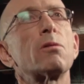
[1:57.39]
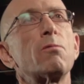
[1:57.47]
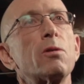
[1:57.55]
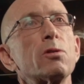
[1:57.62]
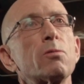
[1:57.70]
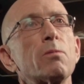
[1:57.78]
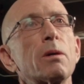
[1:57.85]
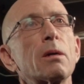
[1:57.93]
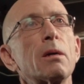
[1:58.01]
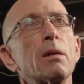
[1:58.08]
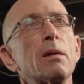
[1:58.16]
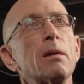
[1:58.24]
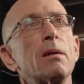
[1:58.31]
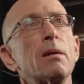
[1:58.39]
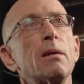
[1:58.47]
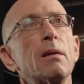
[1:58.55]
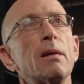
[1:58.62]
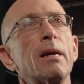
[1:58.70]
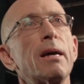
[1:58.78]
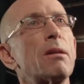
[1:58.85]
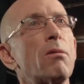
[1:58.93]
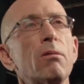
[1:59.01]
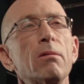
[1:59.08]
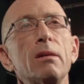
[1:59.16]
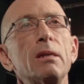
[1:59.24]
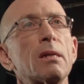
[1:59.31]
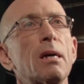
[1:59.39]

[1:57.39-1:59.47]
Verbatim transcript: than Wills Wing. And all these